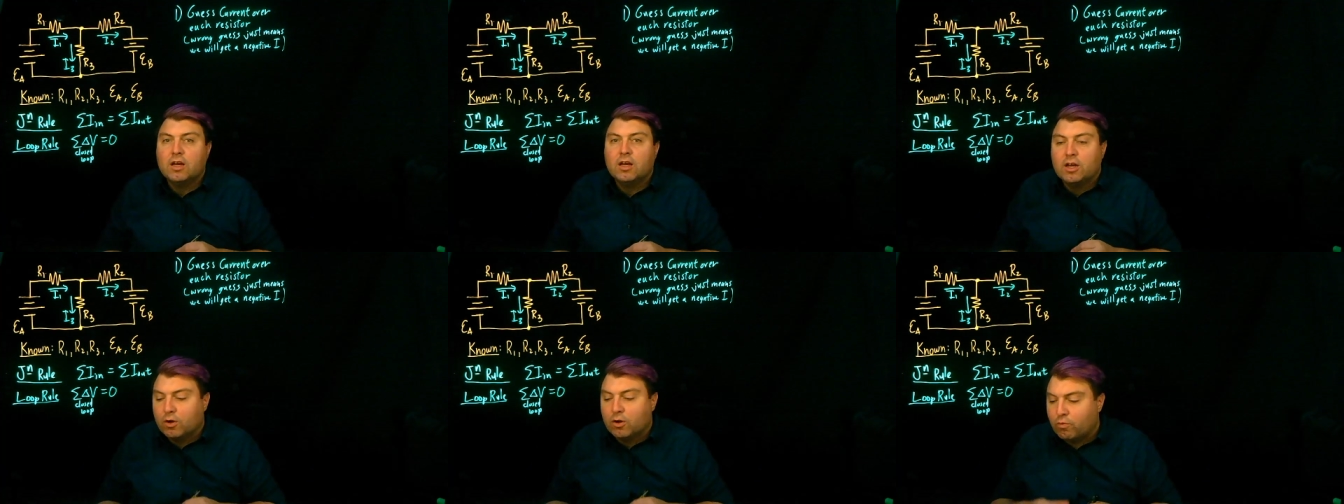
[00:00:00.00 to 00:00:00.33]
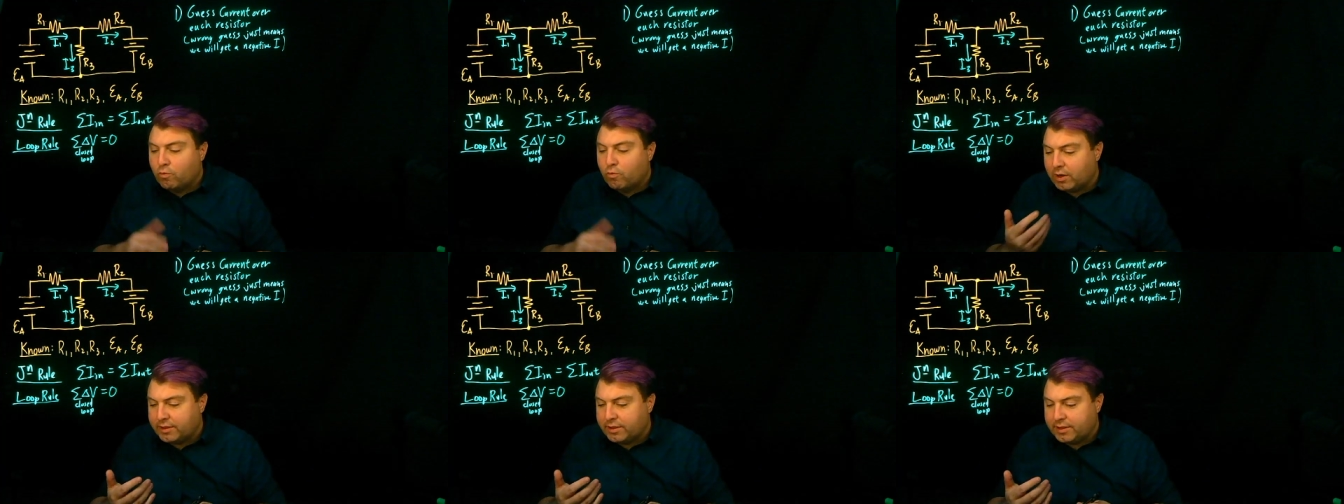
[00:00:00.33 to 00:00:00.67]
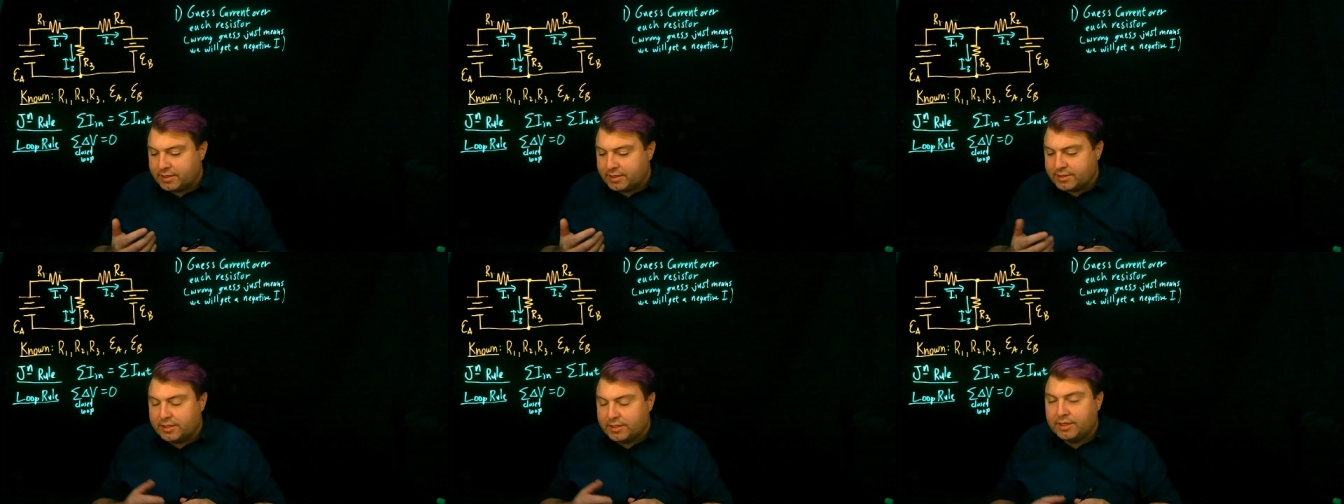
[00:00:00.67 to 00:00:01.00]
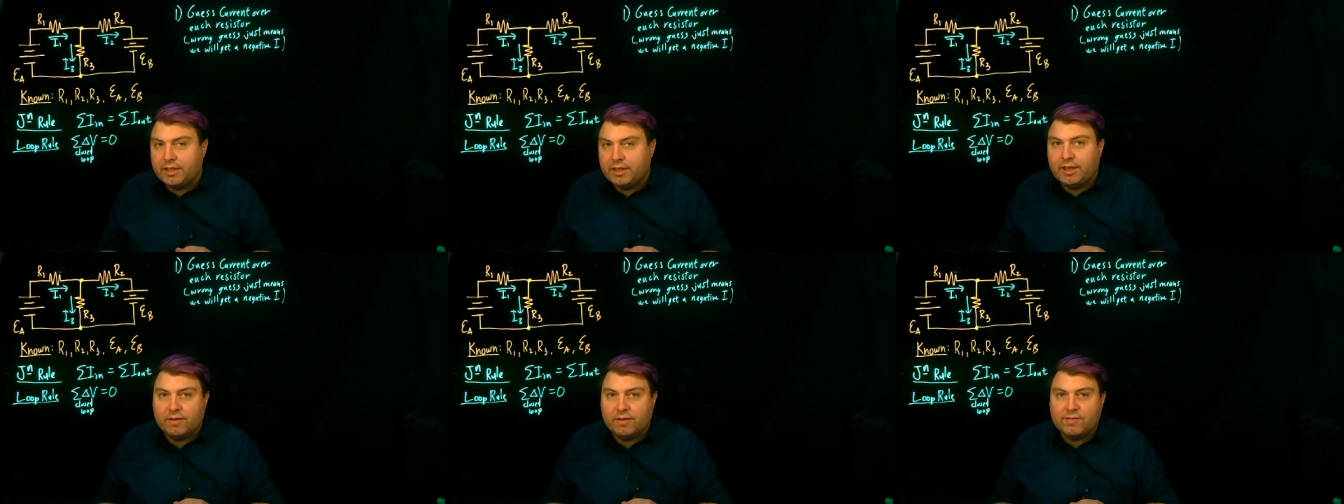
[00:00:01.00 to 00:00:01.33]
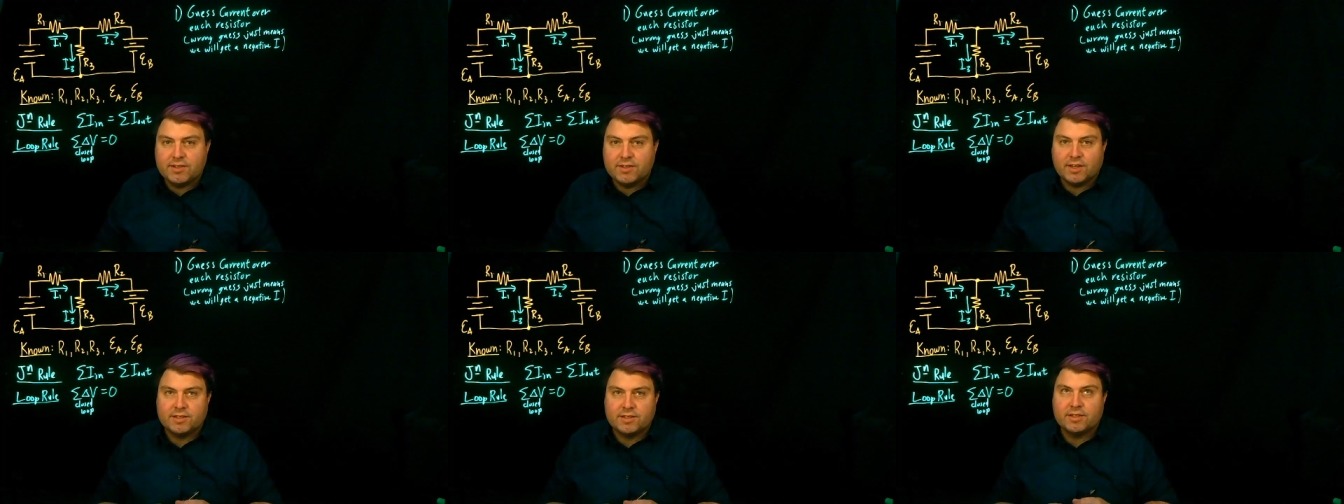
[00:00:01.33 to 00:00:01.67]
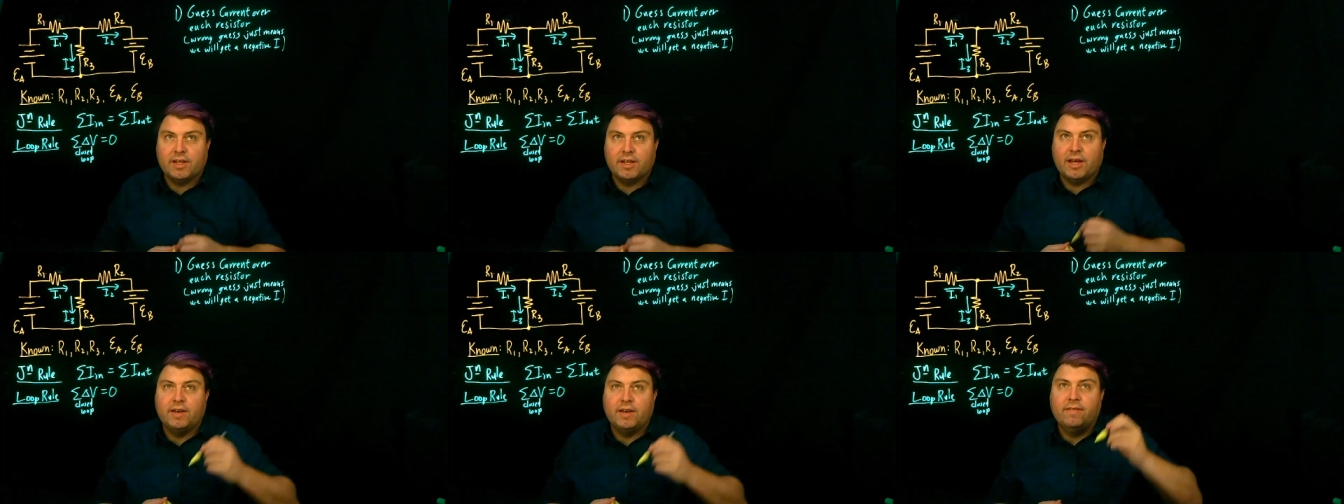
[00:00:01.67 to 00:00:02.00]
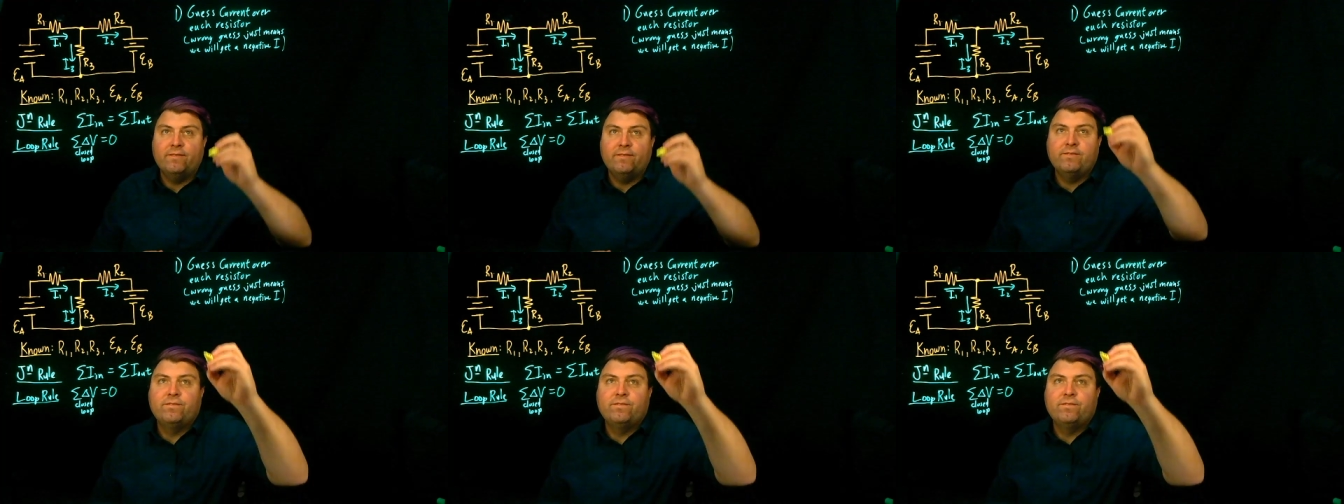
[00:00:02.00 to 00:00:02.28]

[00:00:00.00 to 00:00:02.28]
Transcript: What this gives us then